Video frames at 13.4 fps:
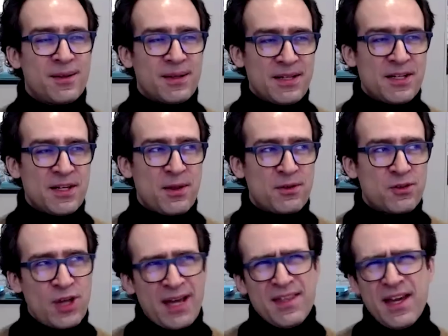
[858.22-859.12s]
I
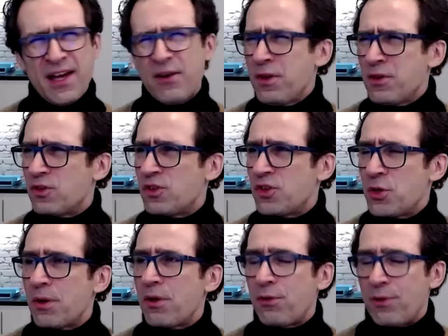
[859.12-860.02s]
think I don't think it was
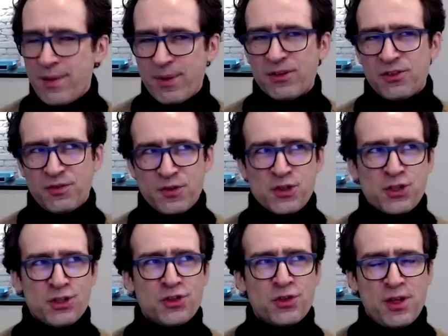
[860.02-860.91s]
2 or 3, but for
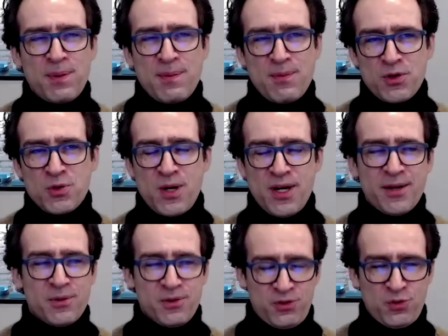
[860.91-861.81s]
sure 2 of the people who won
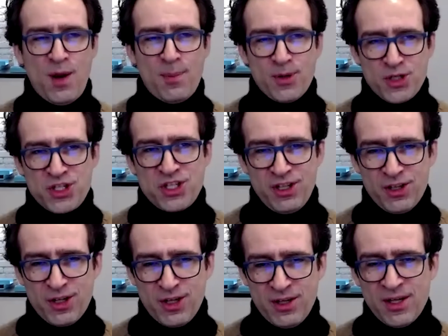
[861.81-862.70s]
it was Robert
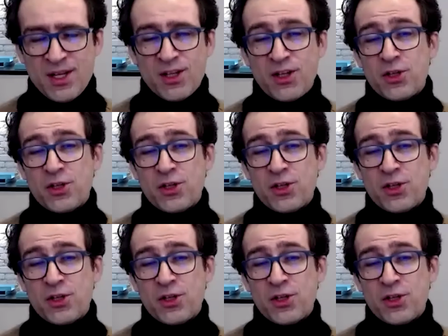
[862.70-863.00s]
Shiller,